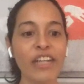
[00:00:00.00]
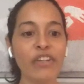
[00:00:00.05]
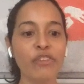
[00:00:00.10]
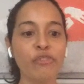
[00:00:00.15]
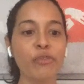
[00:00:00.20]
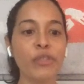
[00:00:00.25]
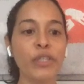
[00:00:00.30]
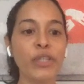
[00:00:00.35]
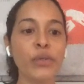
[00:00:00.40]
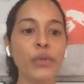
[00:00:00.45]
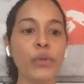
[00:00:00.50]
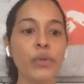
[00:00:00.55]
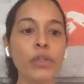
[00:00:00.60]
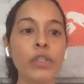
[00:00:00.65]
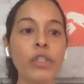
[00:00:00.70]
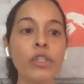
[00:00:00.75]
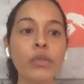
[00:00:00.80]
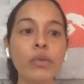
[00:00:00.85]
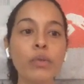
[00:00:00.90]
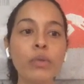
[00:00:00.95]
We are
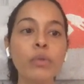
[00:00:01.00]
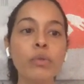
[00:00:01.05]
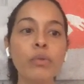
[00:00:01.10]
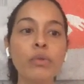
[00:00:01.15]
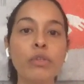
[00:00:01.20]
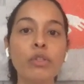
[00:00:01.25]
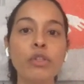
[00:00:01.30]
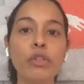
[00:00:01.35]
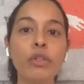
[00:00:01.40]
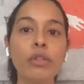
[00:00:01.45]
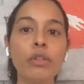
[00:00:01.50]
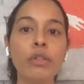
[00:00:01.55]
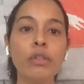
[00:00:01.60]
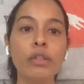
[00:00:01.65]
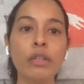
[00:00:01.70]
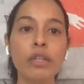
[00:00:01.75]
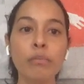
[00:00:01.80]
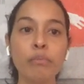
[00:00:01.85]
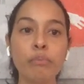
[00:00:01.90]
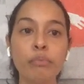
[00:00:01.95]
going to
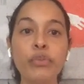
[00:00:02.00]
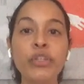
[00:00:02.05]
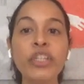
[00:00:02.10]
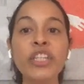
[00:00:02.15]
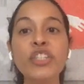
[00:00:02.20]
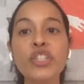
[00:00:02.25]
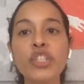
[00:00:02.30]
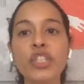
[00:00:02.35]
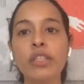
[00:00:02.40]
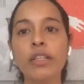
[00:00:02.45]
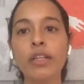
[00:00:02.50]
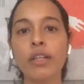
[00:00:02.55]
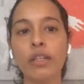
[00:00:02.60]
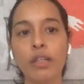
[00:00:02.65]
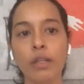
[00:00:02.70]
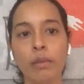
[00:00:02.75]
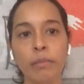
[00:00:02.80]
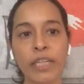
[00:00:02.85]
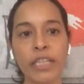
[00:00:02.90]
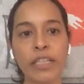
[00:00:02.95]
breach the
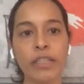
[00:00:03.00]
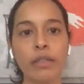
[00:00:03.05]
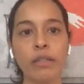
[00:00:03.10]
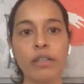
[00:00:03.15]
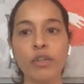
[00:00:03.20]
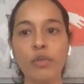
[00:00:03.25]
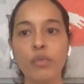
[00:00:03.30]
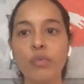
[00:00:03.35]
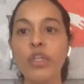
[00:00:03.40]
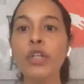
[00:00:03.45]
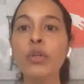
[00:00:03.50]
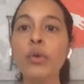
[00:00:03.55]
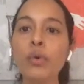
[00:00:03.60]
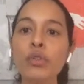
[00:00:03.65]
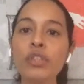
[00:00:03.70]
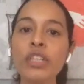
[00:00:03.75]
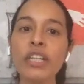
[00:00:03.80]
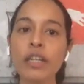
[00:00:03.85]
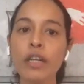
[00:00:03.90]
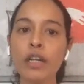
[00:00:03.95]
limit. We know
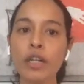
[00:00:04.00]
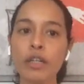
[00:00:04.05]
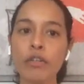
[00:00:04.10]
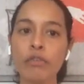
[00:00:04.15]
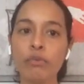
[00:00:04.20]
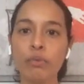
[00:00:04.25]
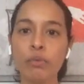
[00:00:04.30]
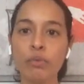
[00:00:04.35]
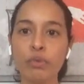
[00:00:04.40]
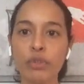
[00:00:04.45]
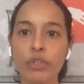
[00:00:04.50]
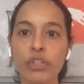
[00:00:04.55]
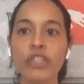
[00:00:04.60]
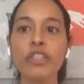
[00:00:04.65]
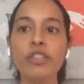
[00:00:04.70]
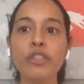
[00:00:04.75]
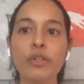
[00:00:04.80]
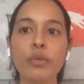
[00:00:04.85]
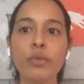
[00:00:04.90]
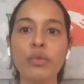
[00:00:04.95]
that our
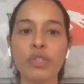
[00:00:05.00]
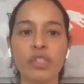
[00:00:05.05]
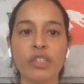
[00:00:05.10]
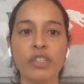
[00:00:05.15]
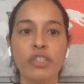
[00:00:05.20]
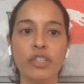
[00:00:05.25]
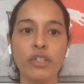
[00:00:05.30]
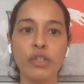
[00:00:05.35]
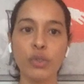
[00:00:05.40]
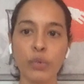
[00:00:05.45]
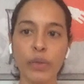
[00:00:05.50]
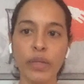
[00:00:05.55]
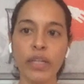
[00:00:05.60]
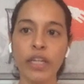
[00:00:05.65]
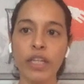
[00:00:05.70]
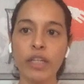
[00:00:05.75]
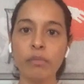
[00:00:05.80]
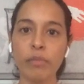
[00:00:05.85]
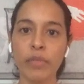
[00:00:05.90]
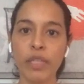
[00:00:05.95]
real usage is
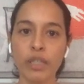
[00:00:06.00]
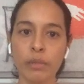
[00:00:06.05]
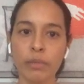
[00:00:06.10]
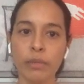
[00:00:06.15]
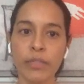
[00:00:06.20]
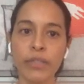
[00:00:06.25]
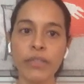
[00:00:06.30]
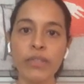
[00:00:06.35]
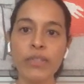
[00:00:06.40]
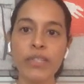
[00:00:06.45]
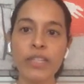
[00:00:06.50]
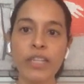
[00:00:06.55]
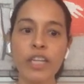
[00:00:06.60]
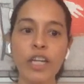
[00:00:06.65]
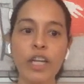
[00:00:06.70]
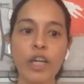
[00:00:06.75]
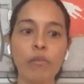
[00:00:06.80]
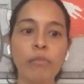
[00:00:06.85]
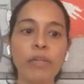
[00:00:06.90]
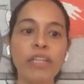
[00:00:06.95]
28 megabytes,
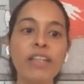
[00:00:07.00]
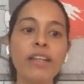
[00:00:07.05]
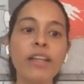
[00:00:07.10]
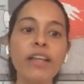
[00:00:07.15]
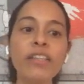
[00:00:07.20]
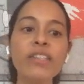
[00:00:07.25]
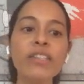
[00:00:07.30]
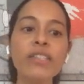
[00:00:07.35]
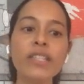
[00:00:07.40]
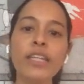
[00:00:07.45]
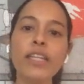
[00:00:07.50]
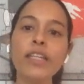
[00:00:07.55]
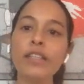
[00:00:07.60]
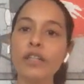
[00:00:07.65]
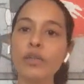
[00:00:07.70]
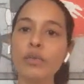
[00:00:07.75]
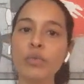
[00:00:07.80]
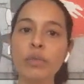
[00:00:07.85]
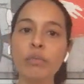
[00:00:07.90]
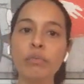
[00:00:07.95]
but let's say
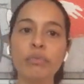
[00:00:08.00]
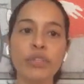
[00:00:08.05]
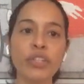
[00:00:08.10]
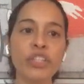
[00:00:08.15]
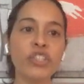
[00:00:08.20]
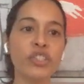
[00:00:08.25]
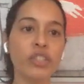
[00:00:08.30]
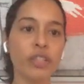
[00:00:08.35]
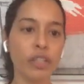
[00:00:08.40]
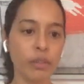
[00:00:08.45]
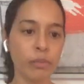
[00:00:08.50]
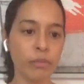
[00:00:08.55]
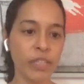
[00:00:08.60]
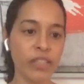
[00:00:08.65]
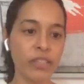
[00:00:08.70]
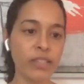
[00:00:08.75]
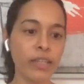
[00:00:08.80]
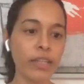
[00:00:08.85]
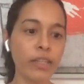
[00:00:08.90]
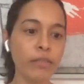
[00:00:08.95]
that we breach the
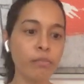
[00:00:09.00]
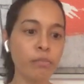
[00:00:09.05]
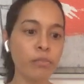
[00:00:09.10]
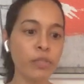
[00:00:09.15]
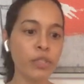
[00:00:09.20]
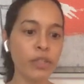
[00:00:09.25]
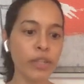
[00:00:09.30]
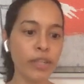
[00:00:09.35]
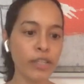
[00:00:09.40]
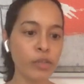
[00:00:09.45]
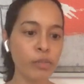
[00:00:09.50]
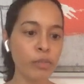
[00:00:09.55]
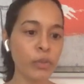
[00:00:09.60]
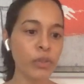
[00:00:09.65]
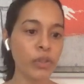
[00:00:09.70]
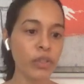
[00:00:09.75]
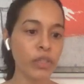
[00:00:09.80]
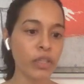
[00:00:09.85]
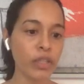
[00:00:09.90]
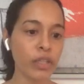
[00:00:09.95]
limits. Let's put
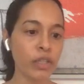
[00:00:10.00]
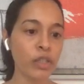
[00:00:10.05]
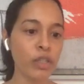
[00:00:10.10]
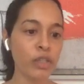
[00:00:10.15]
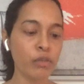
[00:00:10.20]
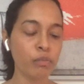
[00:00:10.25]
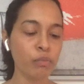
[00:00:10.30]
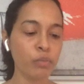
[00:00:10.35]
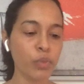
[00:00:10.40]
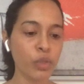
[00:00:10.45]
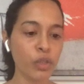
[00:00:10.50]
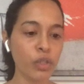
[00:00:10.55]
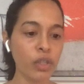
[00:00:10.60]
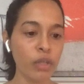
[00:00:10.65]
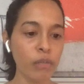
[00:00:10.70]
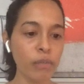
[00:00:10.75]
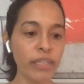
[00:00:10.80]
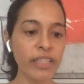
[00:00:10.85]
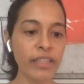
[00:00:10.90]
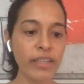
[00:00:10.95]
the
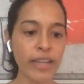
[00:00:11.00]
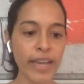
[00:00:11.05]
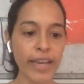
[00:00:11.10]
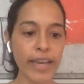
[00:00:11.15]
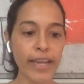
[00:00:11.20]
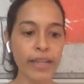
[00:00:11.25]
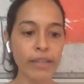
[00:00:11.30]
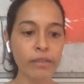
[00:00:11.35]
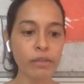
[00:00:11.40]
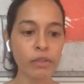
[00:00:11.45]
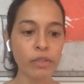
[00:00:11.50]
limit at